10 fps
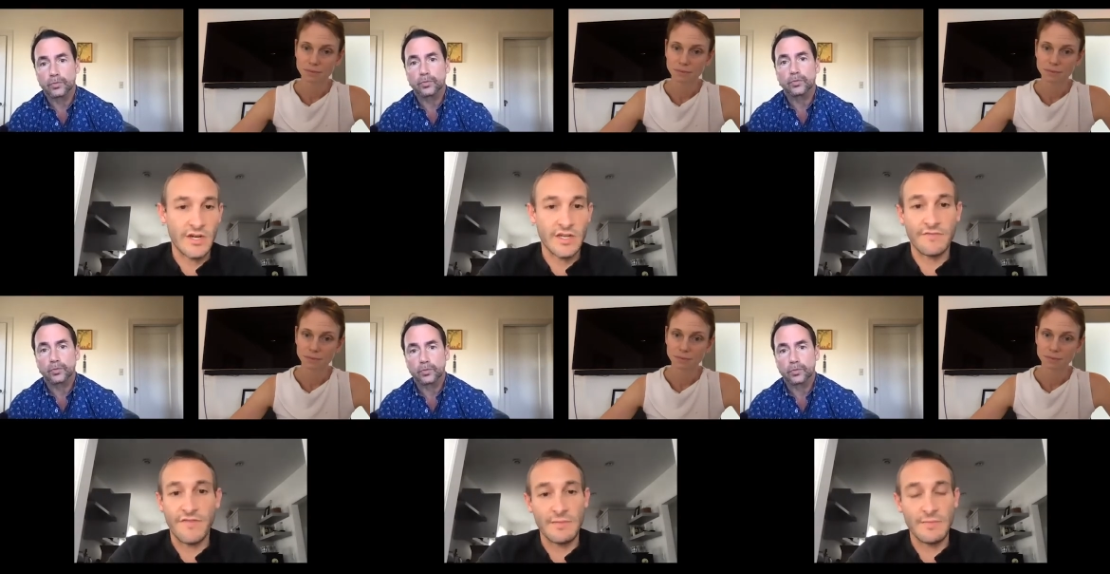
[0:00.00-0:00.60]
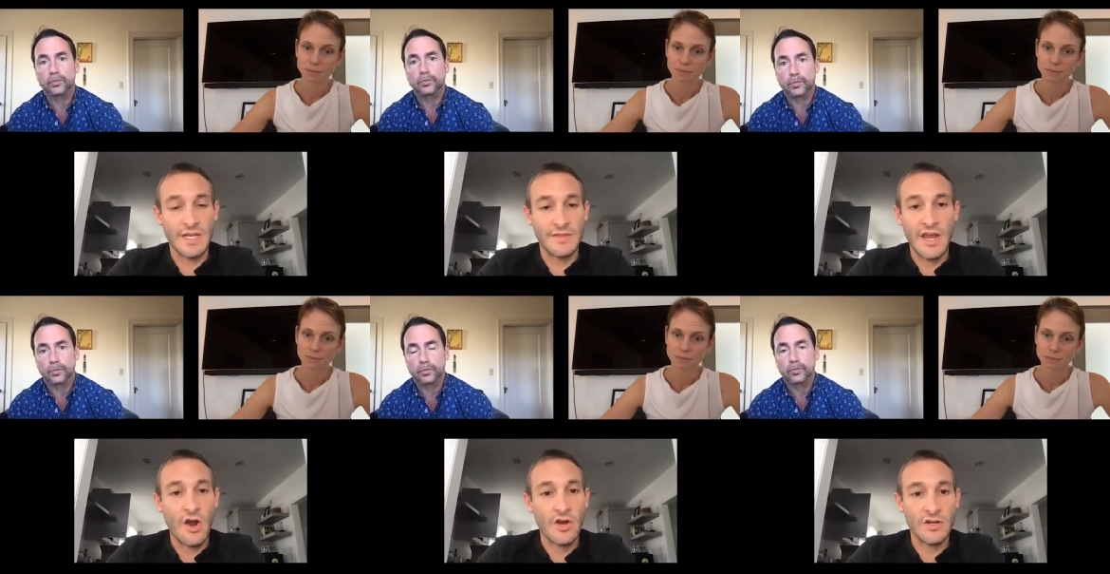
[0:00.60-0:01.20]
Speaker 1: confinement and they
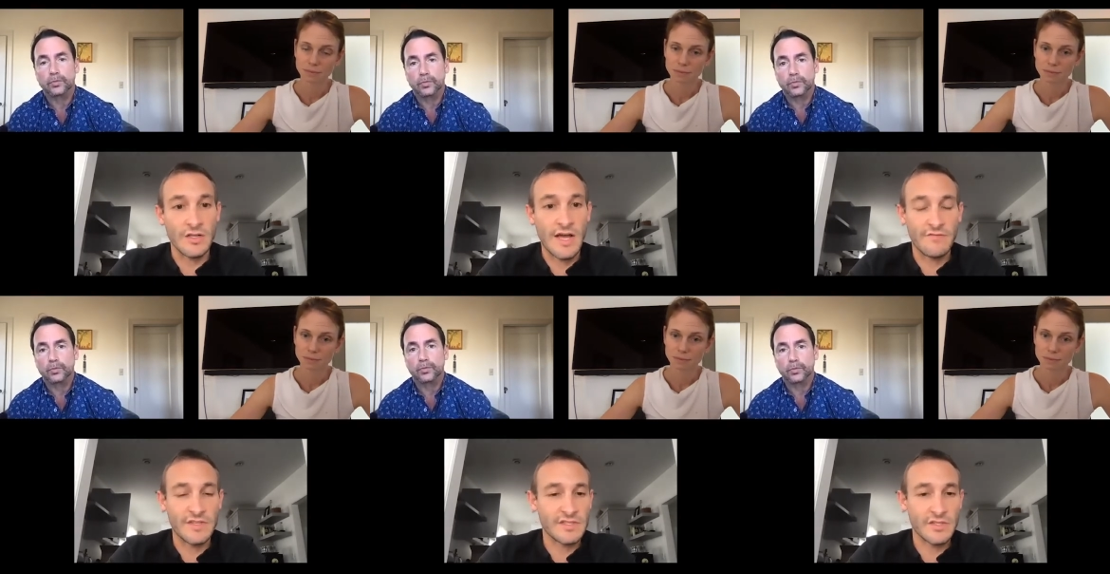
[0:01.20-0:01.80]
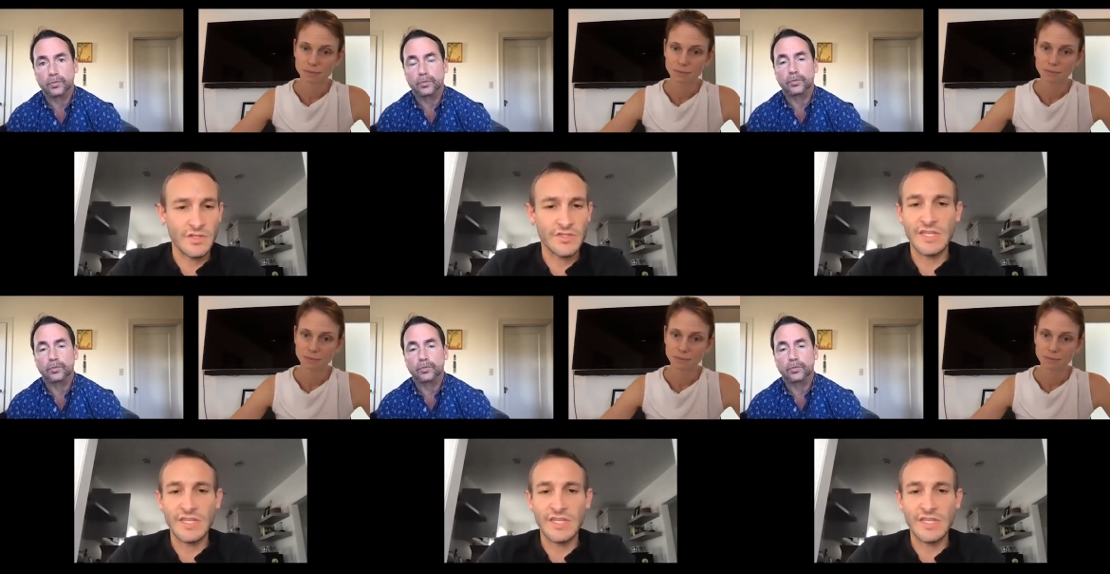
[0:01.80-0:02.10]
aren't allowed visitors.